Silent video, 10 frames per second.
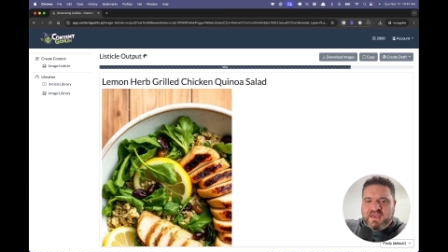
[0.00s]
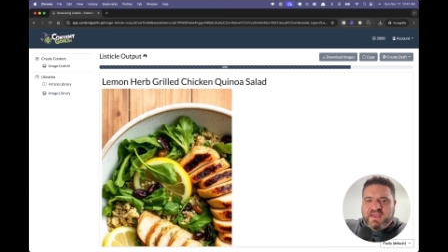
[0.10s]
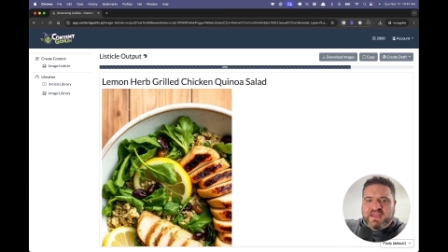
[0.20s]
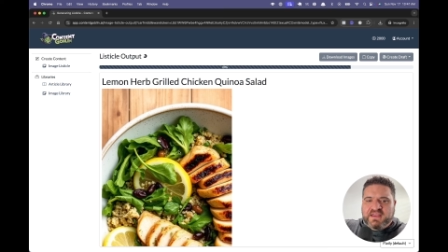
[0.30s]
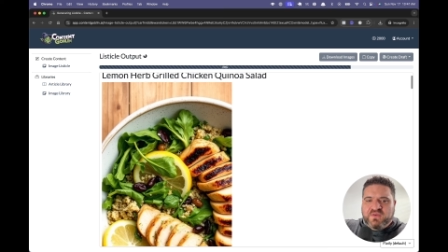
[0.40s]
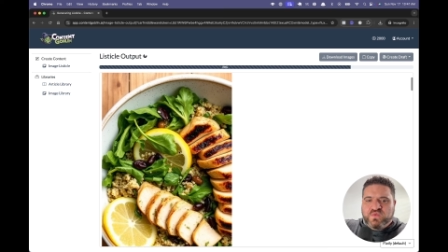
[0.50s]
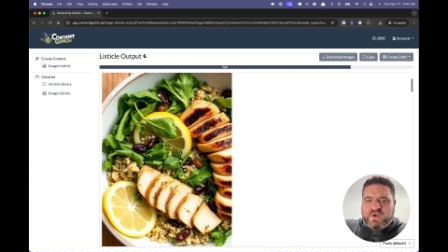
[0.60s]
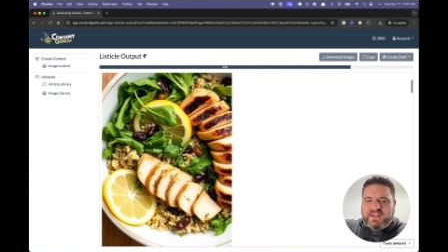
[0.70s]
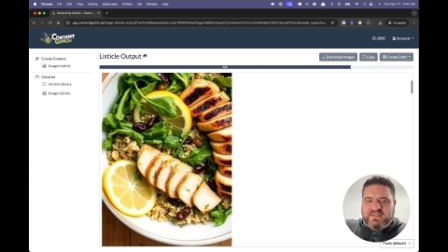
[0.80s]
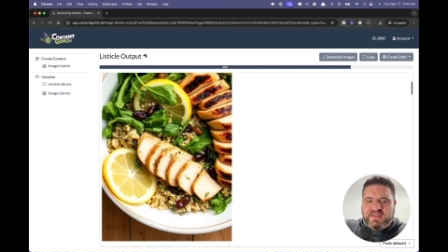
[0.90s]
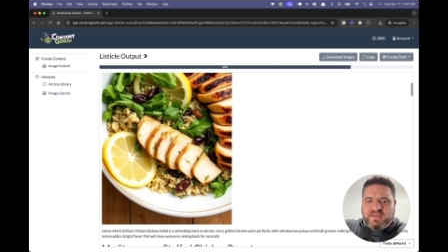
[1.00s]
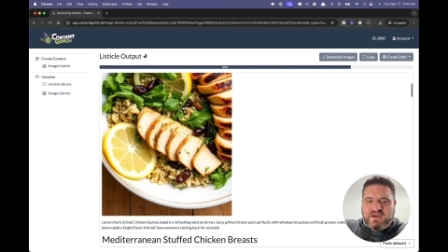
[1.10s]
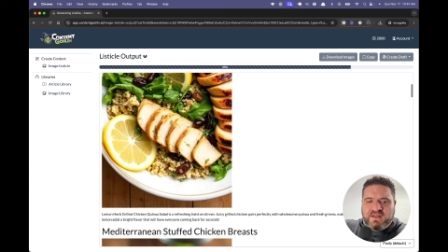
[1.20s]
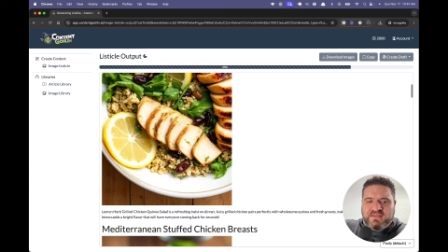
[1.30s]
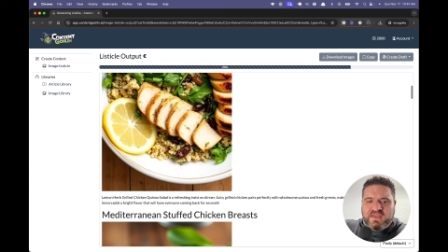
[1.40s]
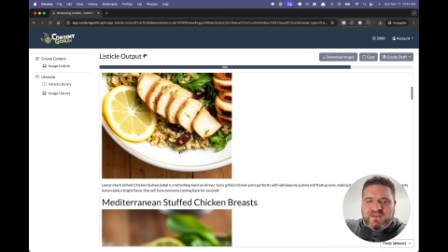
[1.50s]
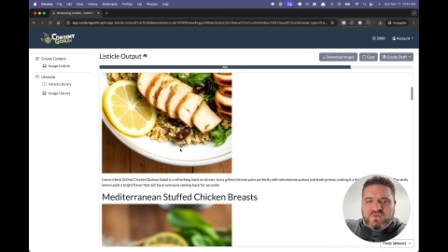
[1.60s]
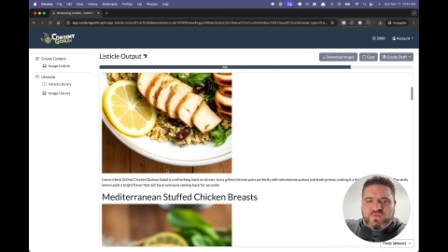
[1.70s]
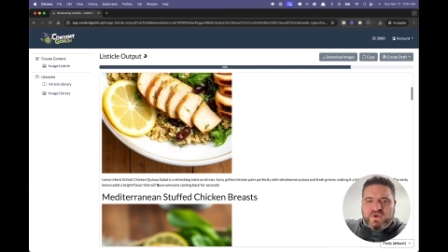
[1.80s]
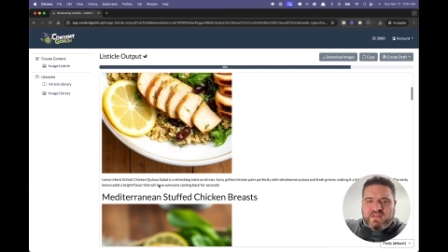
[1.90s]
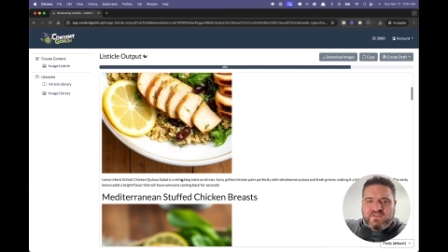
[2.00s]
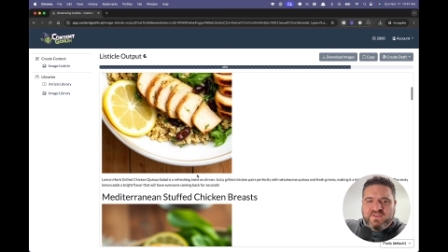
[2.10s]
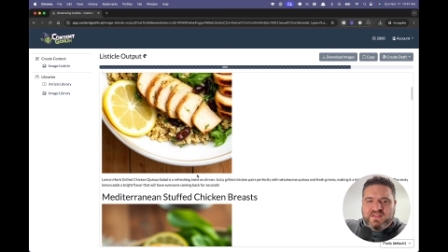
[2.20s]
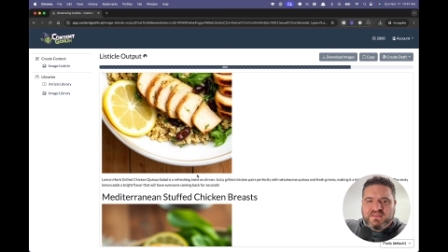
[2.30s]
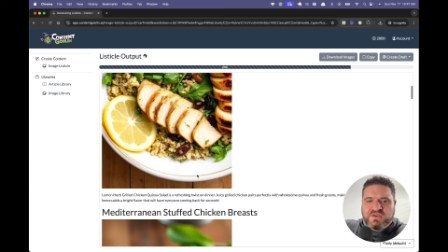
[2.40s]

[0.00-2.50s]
and it writes the content relevant